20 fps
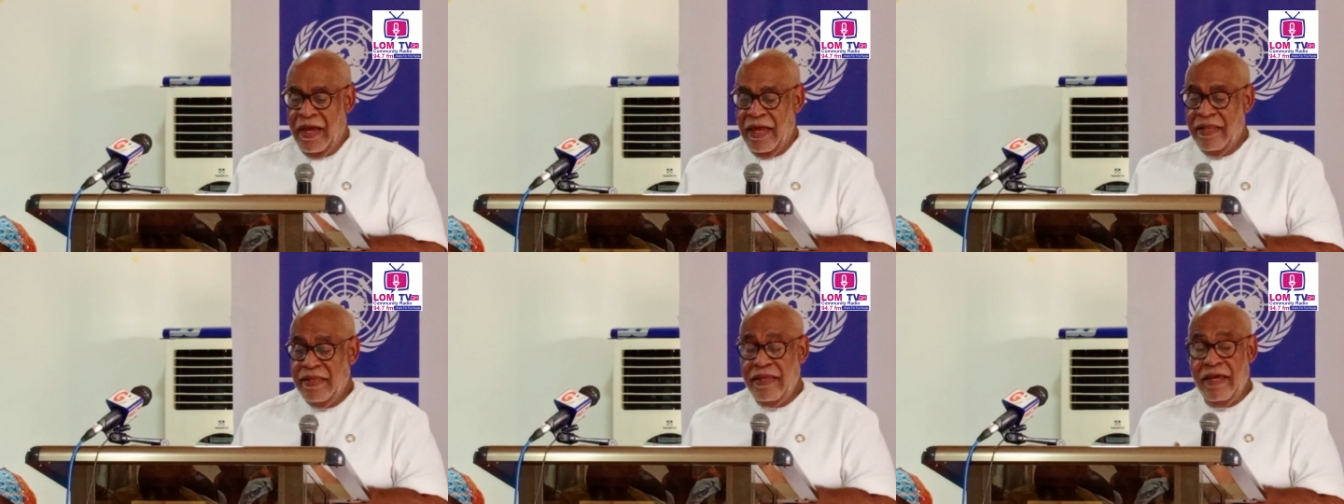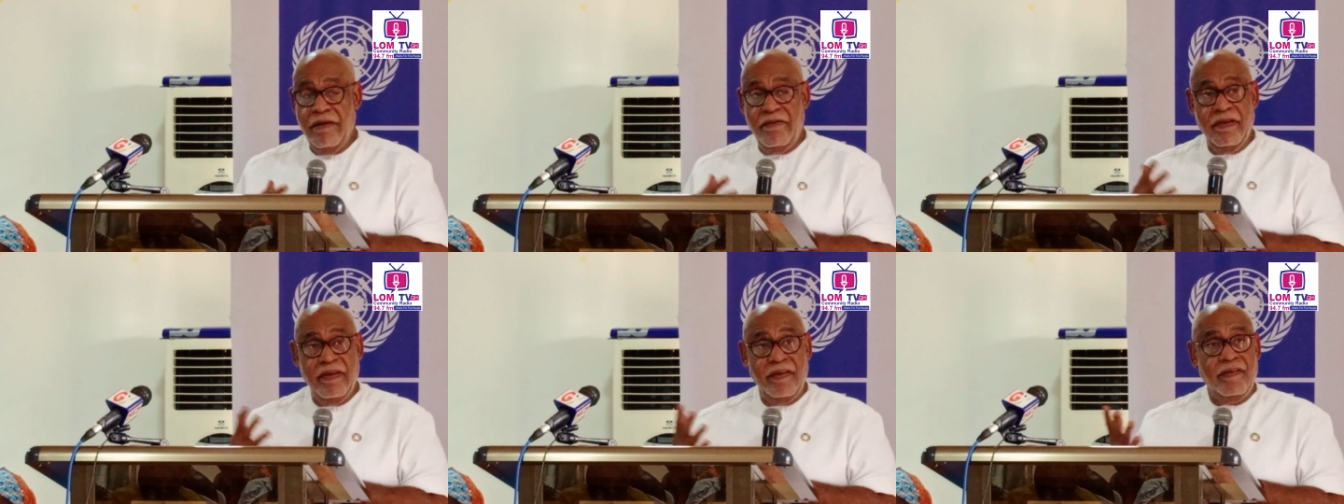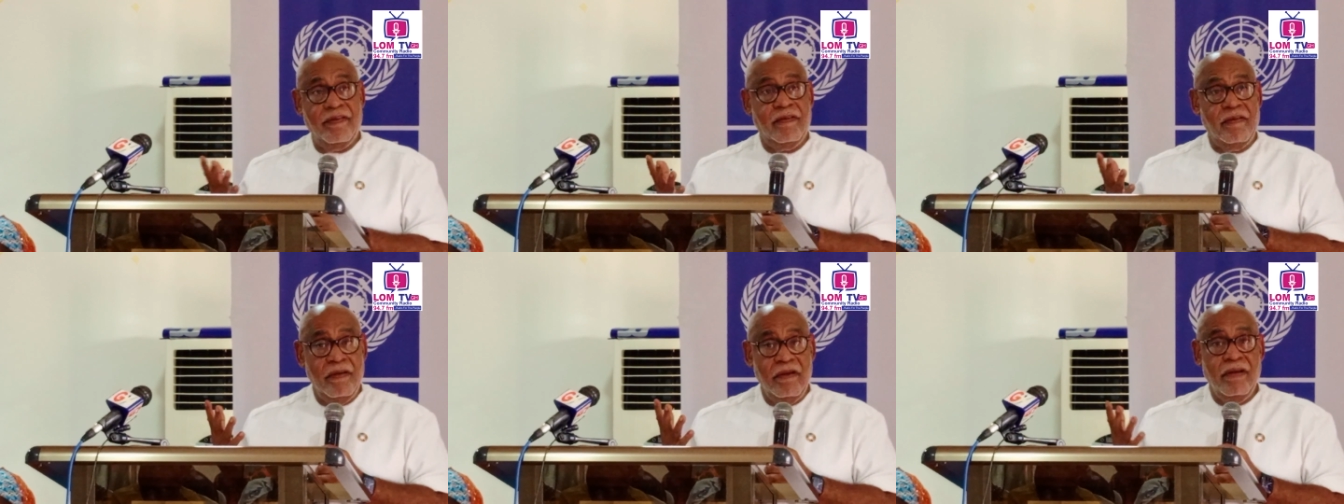And there
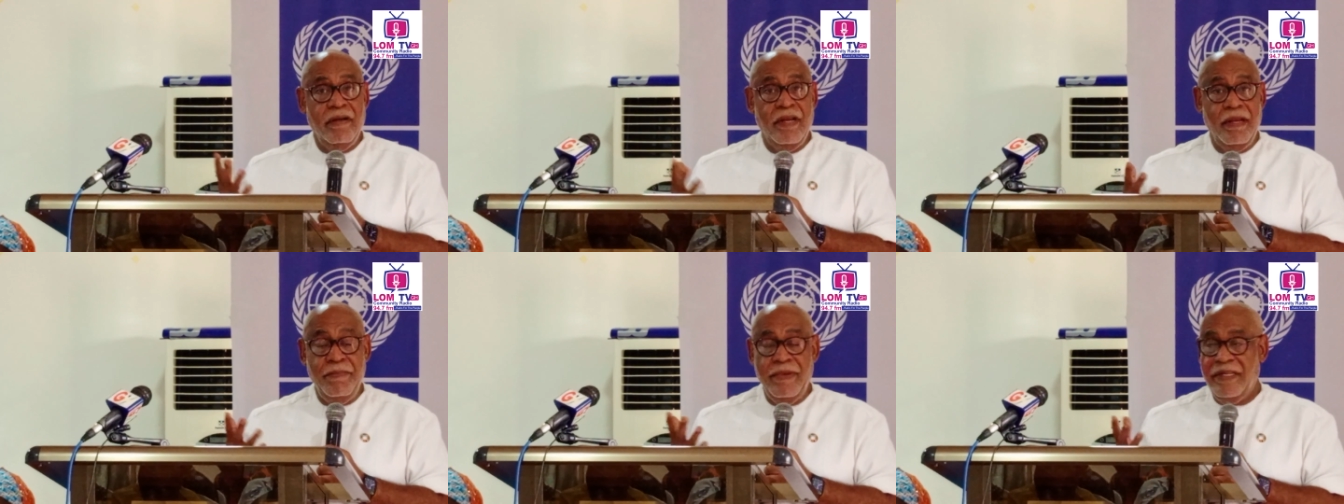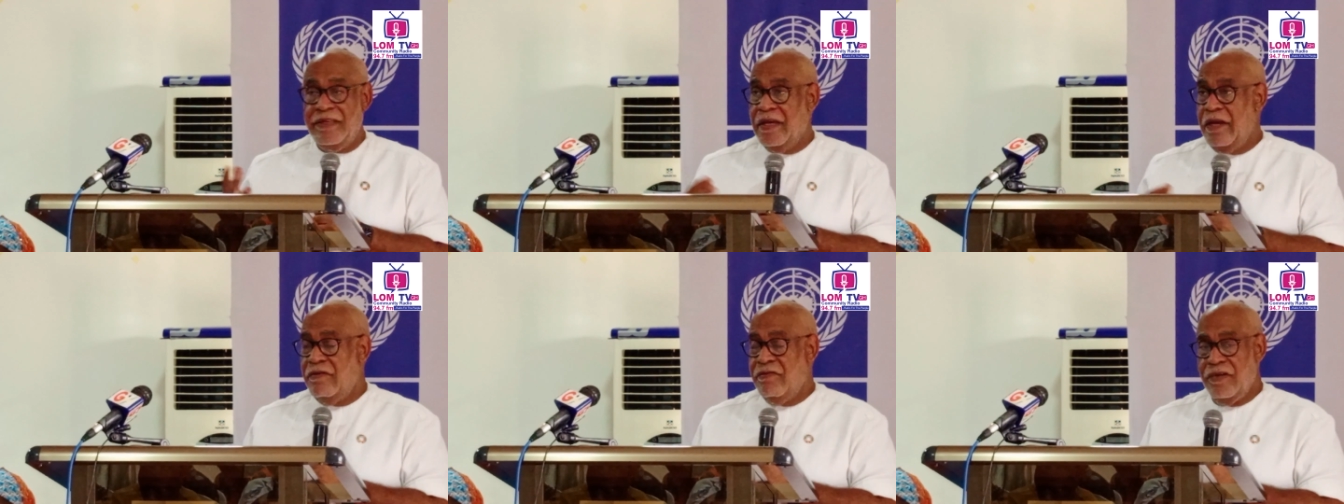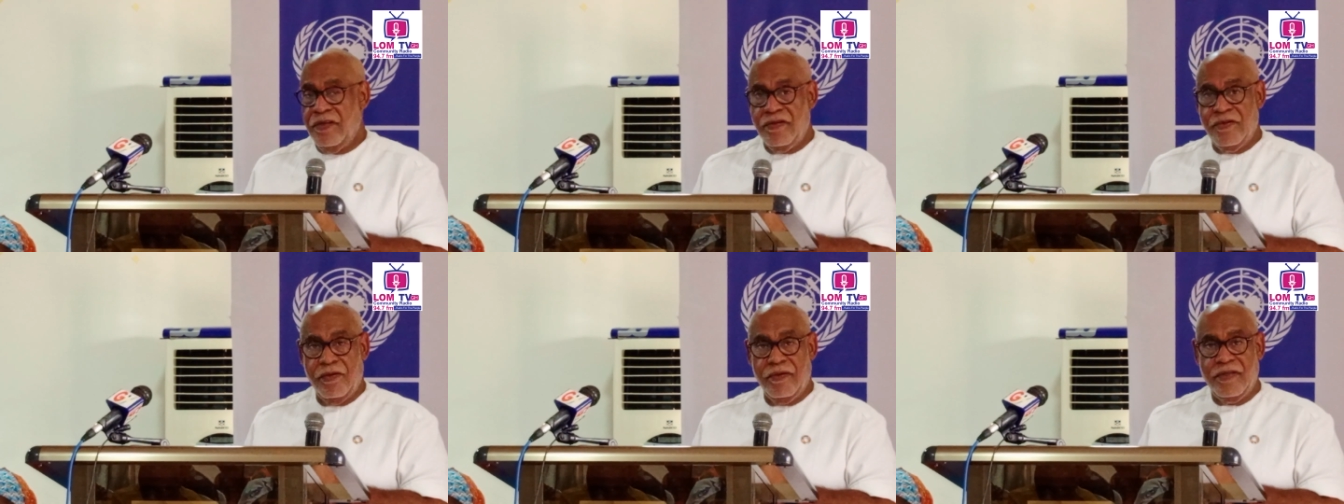is limited
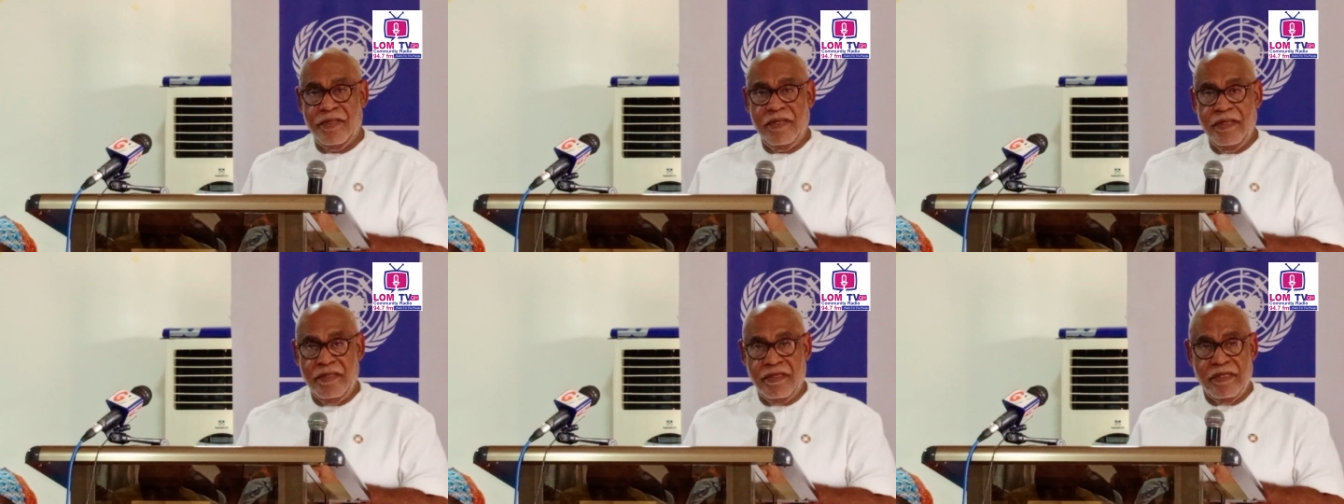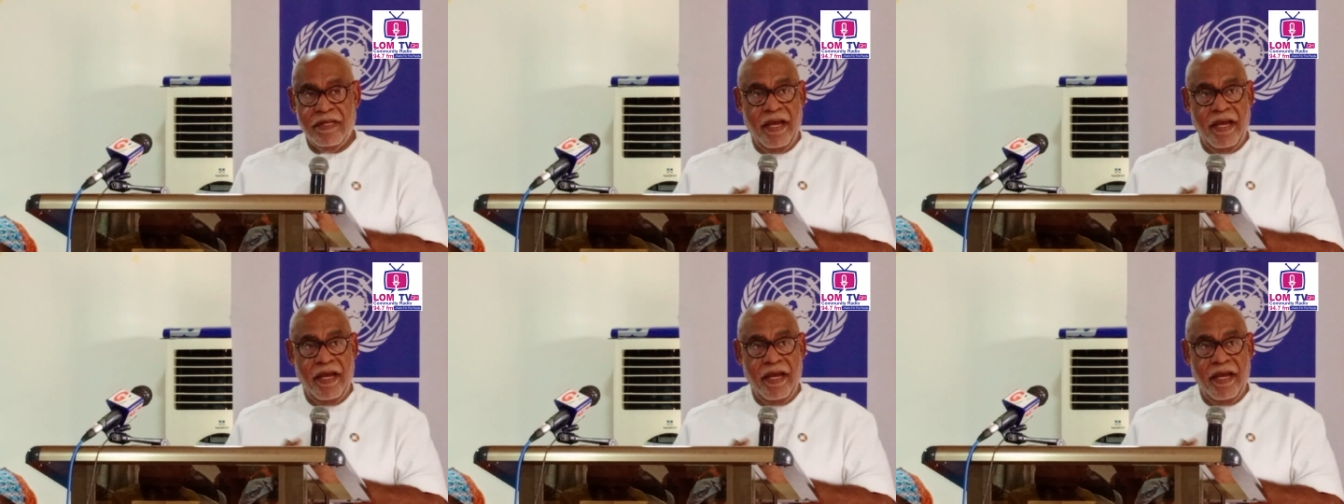resources.